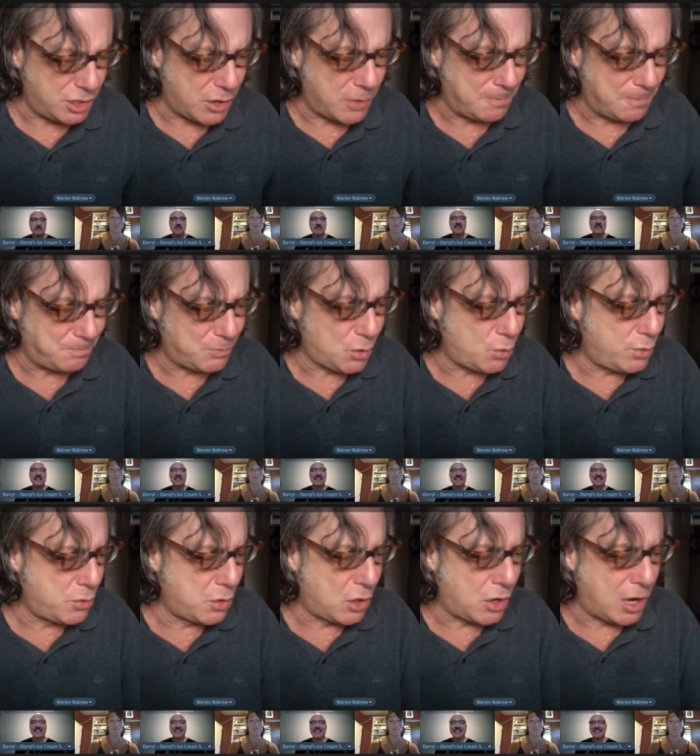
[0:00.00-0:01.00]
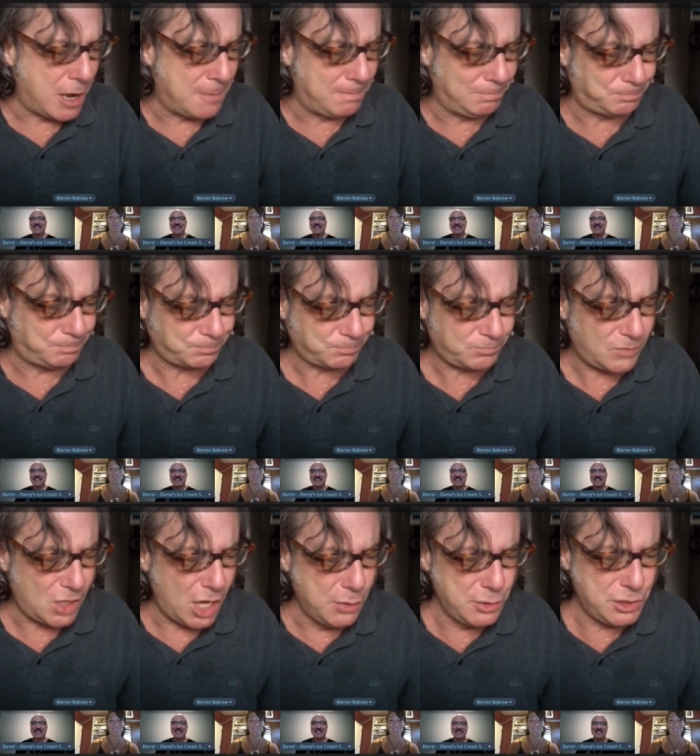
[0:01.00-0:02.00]

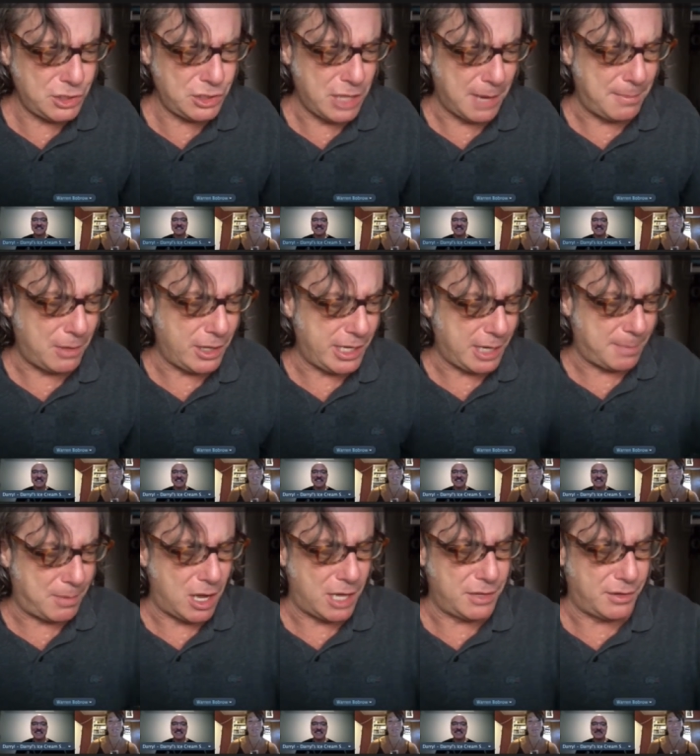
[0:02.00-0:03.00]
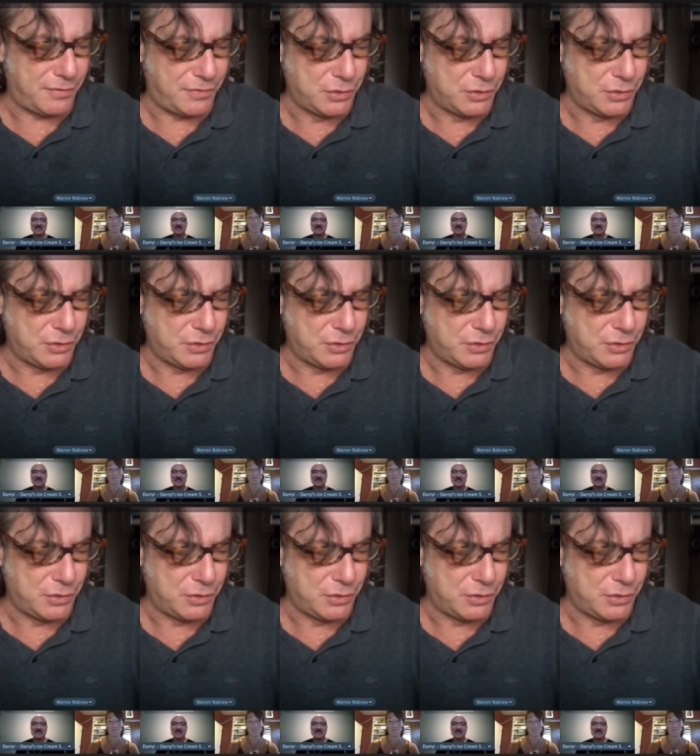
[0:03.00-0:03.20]
I was stumbling upon the